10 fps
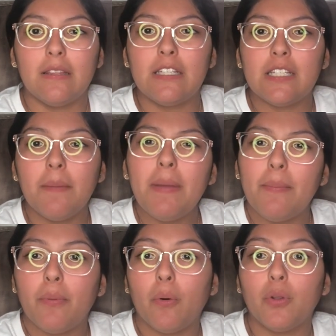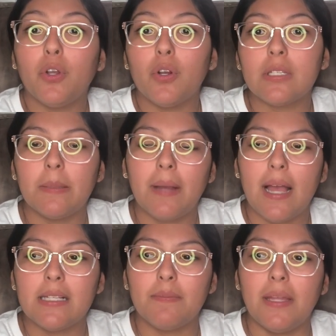some people, you know, some
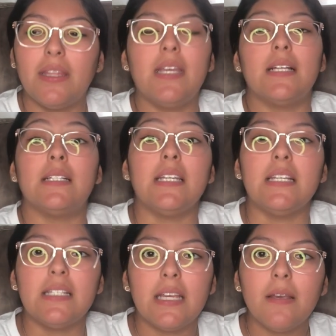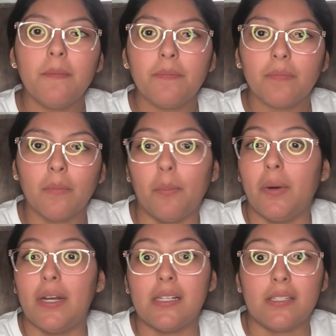guys may think it's easy,
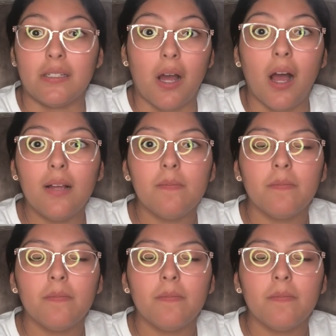but it's not.